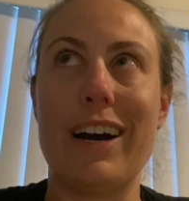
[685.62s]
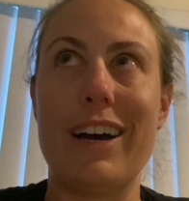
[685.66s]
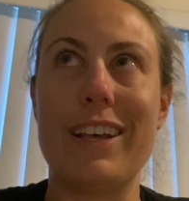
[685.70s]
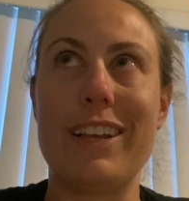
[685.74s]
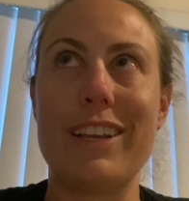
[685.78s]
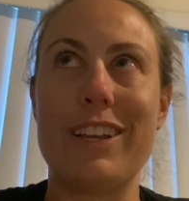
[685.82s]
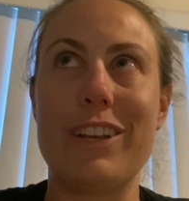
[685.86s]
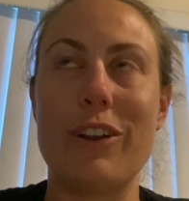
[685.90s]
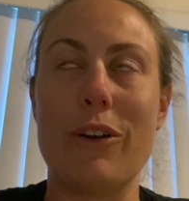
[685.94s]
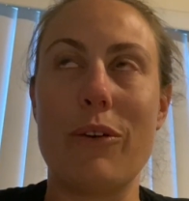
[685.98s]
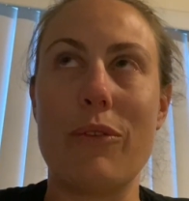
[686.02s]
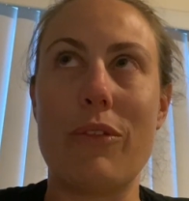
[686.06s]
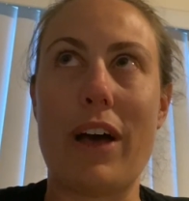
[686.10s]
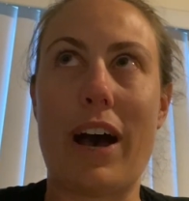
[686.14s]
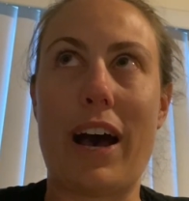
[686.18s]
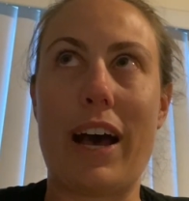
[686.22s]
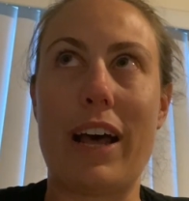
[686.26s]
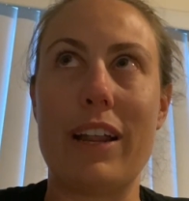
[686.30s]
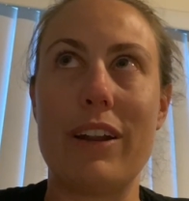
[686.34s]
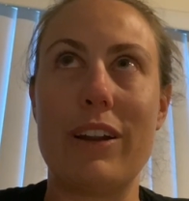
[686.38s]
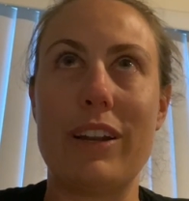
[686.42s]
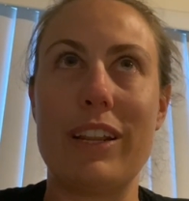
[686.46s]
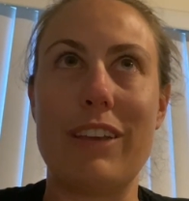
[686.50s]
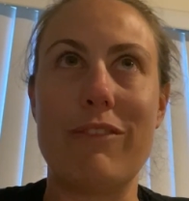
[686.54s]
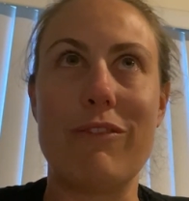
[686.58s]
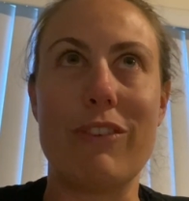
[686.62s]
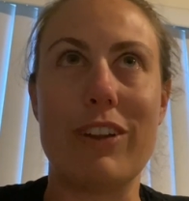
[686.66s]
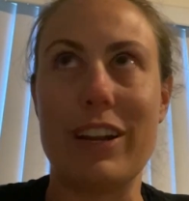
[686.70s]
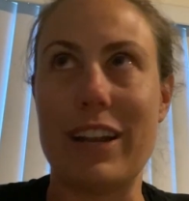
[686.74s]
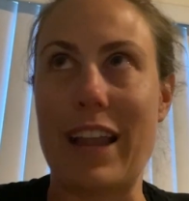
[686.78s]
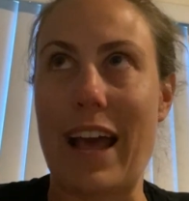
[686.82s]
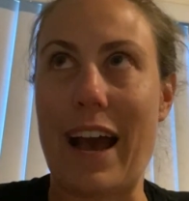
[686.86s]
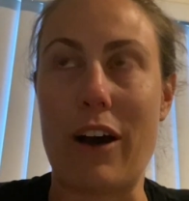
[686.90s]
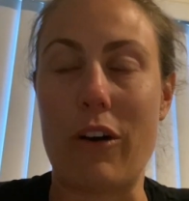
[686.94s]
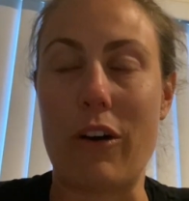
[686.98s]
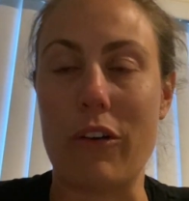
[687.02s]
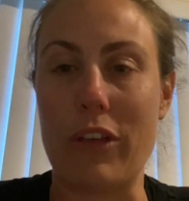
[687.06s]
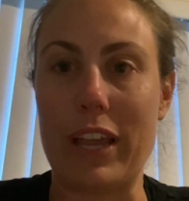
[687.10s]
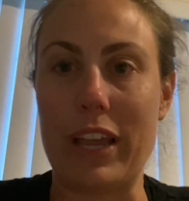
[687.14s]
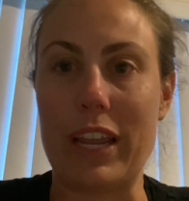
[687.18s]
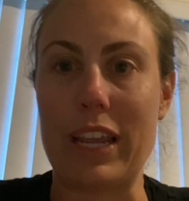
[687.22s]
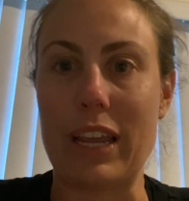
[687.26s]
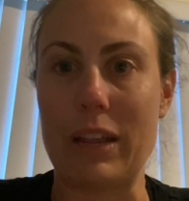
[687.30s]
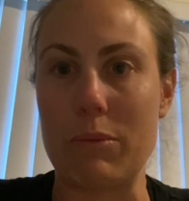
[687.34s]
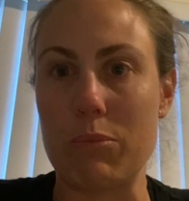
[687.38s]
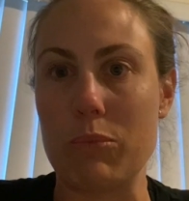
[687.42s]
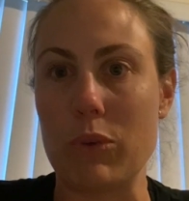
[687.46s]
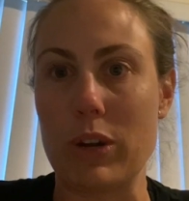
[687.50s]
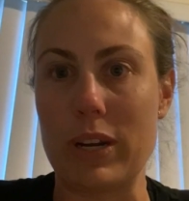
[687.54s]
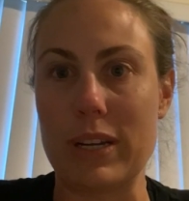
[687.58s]
you know, that even now, like,
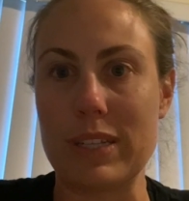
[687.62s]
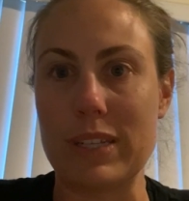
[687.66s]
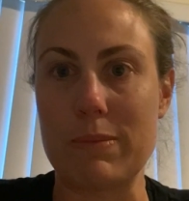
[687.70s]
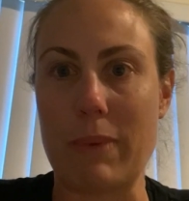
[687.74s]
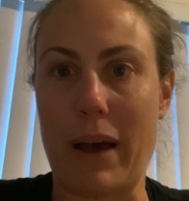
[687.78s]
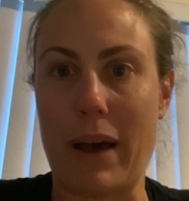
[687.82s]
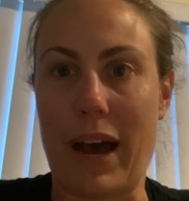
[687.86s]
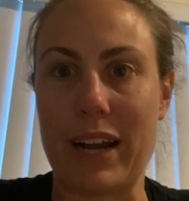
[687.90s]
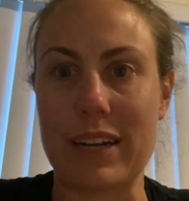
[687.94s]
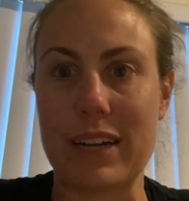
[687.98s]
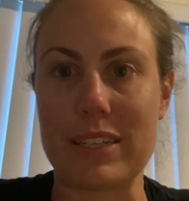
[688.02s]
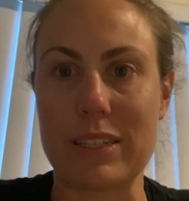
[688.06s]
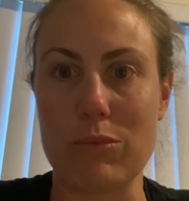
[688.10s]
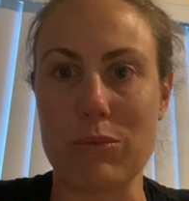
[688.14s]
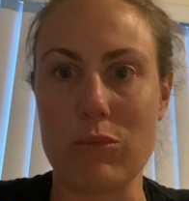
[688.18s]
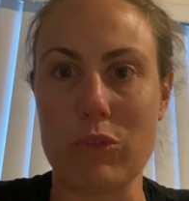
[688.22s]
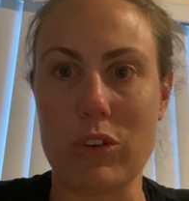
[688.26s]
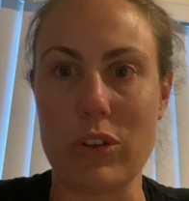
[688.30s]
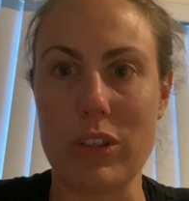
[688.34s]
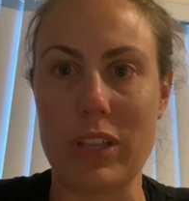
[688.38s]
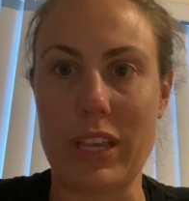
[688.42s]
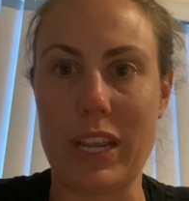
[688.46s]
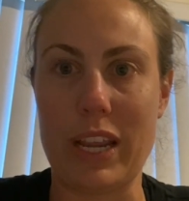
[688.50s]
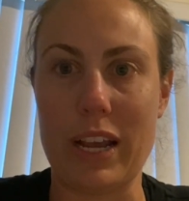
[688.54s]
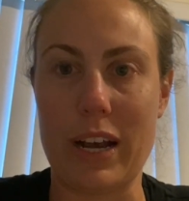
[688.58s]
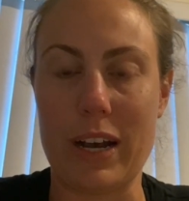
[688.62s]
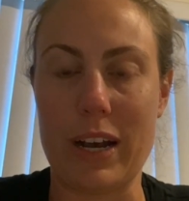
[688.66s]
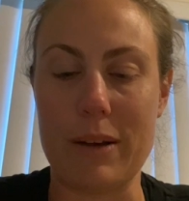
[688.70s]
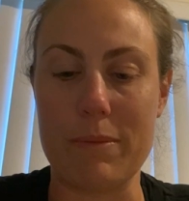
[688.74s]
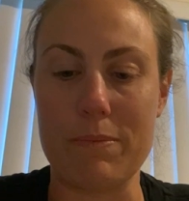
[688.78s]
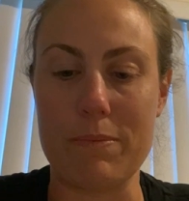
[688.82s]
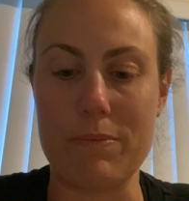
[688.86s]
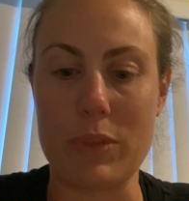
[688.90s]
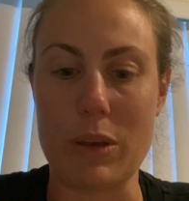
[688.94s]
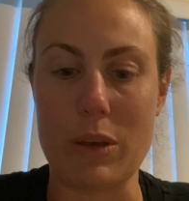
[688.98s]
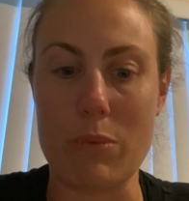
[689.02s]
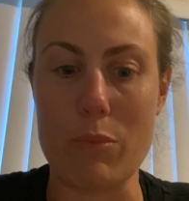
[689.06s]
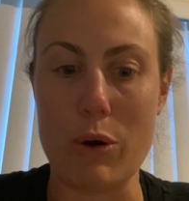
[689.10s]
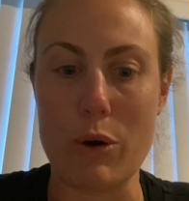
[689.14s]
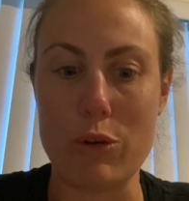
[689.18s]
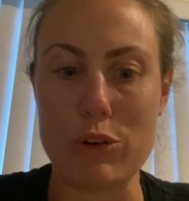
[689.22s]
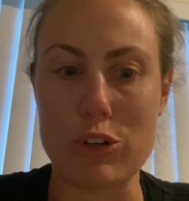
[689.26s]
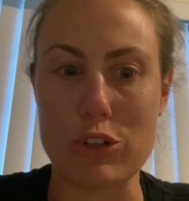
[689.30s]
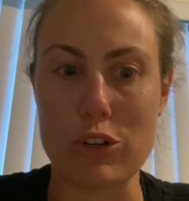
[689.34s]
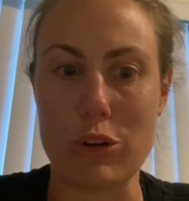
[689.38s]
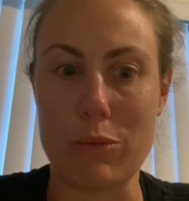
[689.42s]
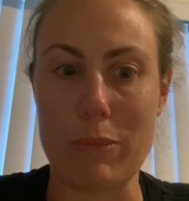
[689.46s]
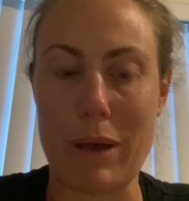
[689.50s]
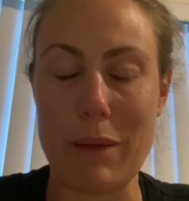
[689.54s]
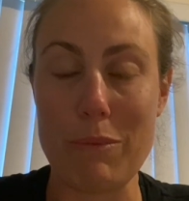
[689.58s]
it brings back some really
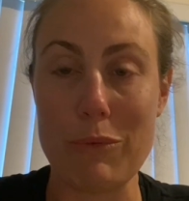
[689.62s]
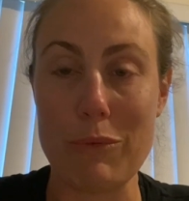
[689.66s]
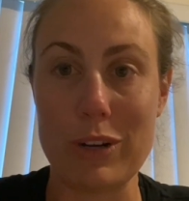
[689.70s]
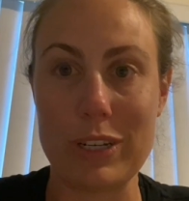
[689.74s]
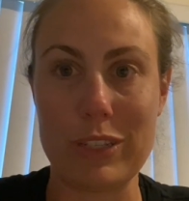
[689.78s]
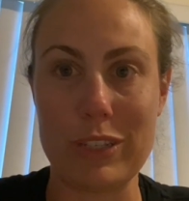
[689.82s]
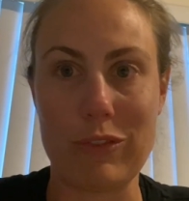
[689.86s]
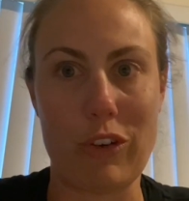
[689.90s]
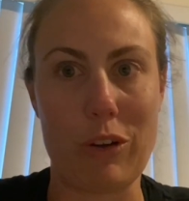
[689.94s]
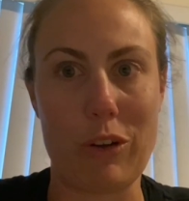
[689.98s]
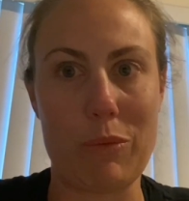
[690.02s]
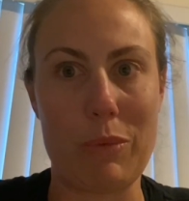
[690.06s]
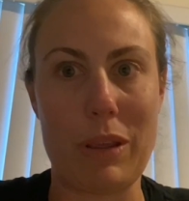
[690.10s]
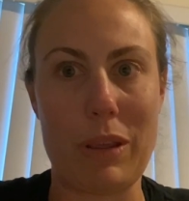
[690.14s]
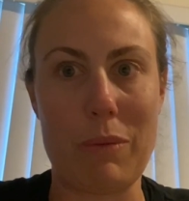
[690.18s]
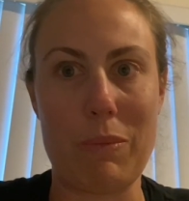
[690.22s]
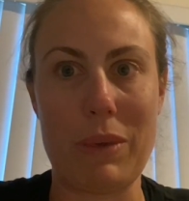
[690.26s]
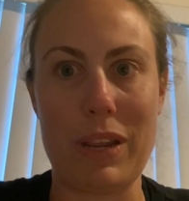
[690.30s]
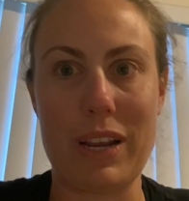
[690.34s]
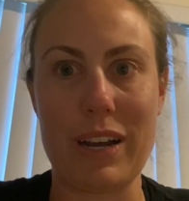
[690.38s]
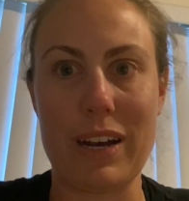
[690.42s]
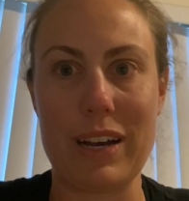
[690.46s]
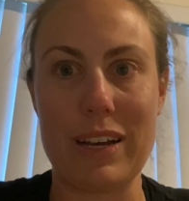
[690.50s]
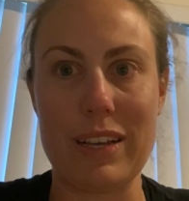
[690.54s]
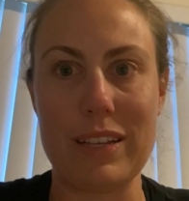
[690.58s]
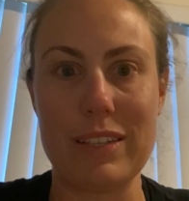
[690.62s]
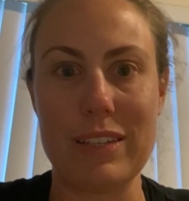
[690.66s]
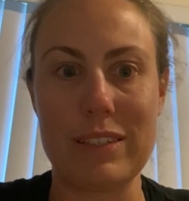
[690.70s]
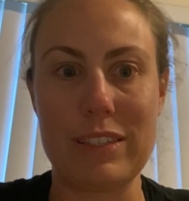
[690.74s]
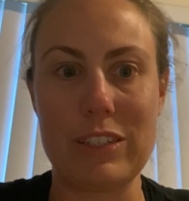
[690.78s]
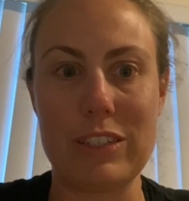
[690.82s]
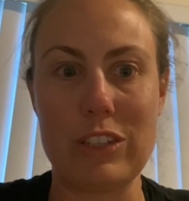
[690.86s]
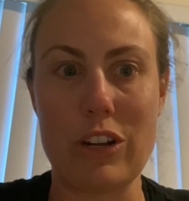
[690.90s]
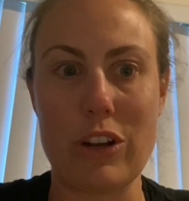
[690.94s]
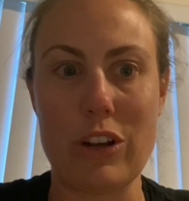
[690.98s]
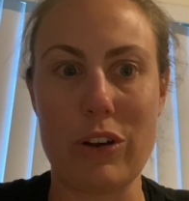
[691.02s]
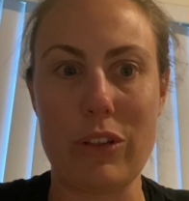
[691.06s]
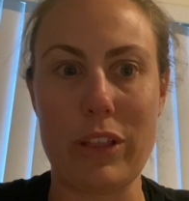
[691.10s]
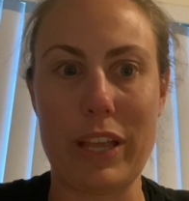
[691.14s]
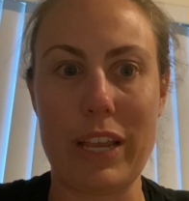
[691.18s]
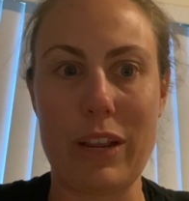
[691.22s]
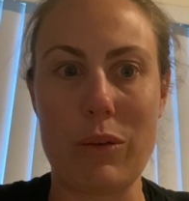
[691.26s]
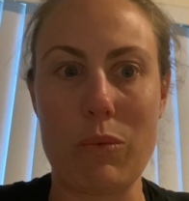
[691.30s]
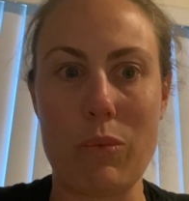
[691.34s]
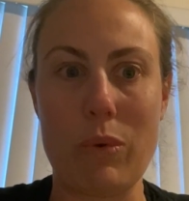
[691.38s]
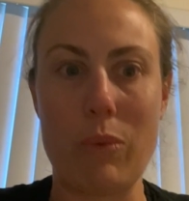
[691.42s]
emotional memories for me, because, you know, like,